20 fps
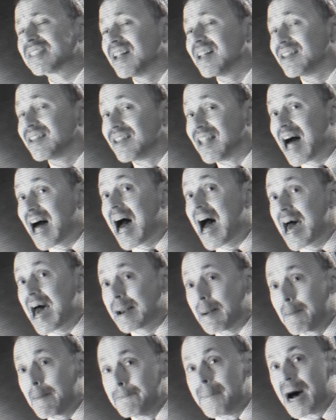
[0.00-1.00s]
a lot
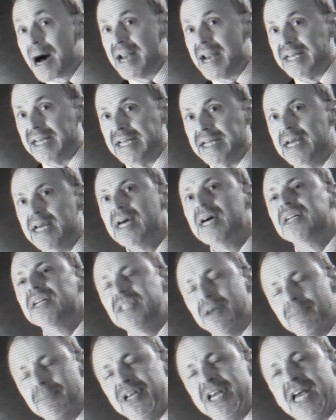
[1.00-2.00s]
of money
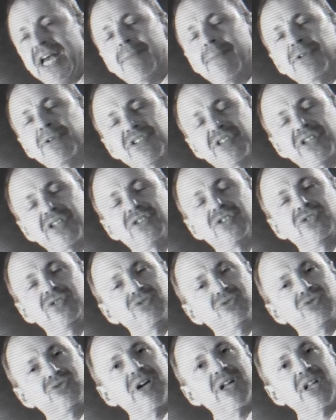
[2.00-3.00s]
to be able to
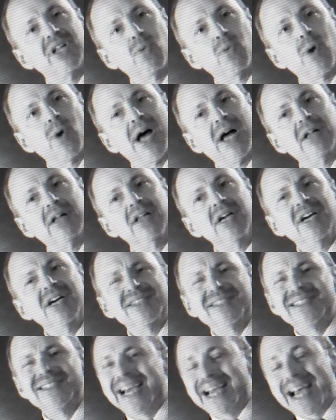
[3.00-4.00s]
drill a well.
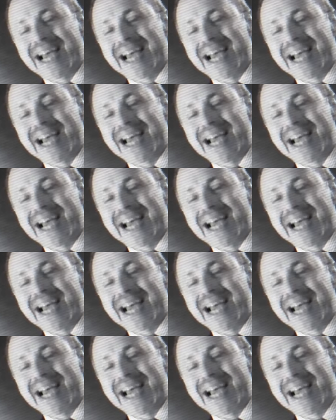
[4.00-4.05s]
So you